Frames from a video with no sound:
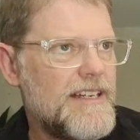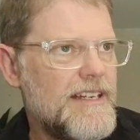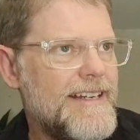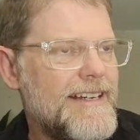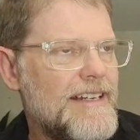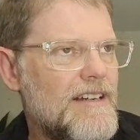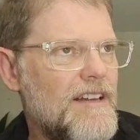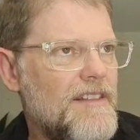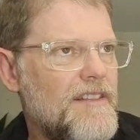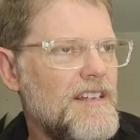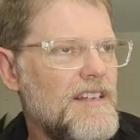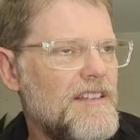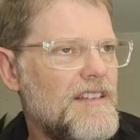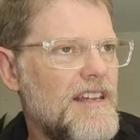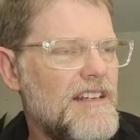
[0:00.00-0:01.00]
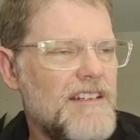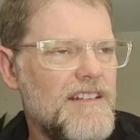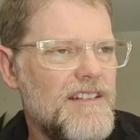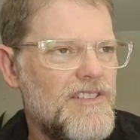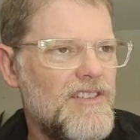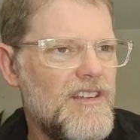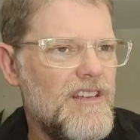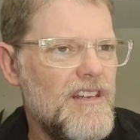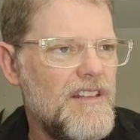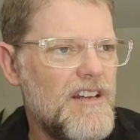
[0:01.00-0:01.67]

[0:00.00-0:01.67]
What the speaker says: I think at the end of this year,